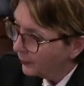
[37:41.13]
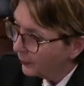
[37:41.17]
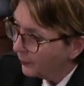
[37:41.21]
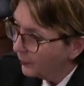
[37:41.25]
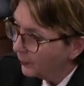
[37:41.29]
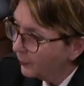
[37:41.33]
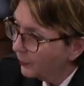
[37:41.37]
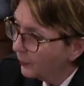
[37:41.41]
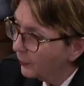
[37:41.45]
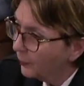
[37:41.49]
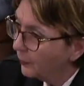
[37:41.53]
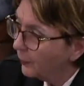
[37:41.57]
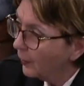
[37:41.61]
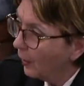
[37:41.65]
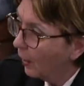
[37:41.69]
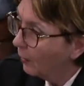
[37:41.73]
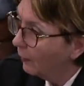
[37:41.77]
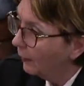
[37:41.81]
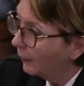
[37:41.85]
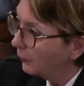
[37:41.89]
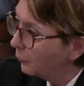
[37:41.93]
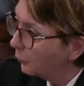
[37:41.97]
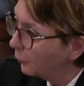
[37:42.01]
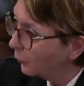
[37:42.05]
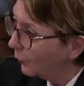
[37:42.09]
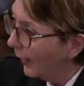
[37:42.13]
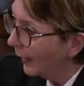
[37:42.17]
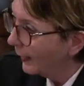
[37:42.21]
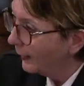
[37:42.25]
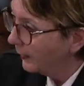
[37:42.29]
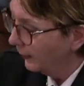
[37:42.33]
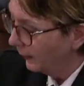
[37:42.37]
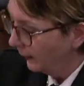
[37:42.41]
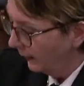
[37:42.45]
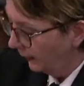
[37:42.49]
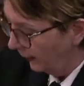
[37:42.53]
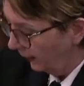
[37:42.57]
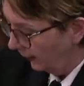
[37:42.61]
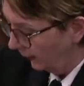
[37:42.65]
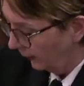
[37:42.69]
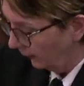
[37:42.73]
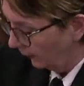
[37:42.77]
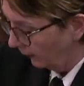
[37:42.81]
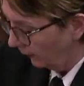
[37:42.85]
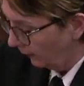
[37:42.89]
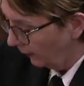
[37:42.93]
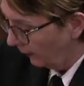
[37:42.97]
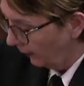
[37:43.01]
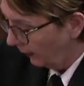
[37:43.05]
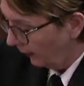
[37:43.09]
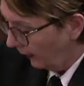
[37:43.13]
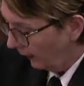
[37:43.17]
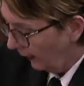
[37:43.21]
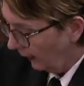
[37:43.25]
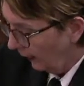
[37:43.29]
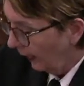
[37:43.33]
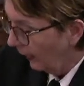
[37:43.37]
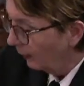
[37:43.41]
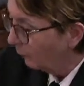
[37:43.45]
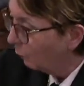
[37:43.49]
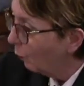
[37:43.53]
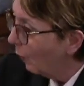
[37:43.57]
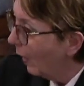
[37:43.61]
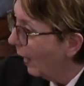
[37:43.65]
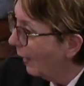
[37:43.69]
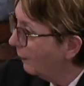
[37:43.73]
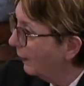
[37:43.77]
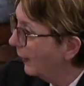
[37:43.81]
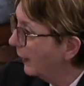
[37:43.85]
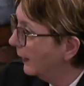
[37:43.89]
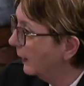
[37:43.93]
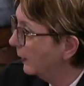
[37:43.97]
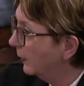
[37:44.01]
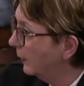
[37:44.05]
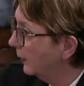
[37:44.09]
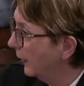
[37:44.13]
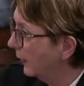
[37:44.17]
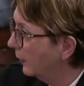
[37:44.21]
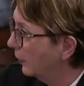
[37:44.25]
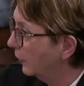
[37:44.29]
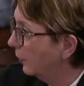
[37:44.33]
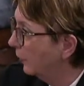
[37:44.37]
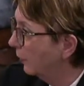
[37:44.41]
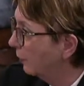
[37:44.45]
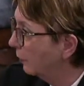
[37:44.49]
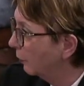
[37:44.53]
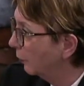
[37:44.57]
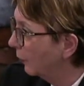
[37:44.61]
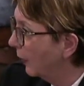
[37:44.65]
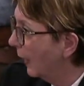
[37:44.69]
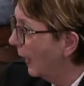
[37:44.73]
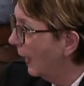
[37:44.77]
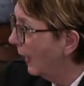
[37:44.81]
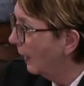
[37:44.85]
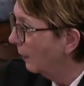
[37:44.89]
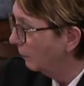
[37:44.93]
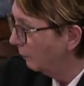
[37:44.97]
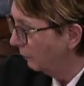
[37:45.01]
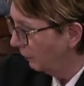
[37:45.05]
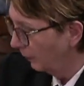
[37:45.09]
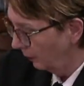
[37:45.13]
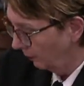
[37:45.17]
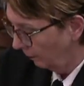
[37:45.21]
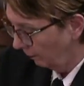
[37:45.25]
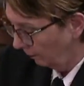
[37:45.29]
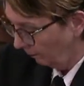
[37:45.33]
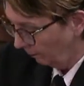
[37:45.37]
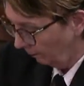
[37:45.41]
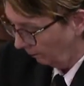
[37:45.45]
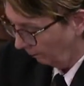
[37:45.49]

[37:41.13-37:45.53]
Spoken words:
businesses are attracted here and why they continue to thrive.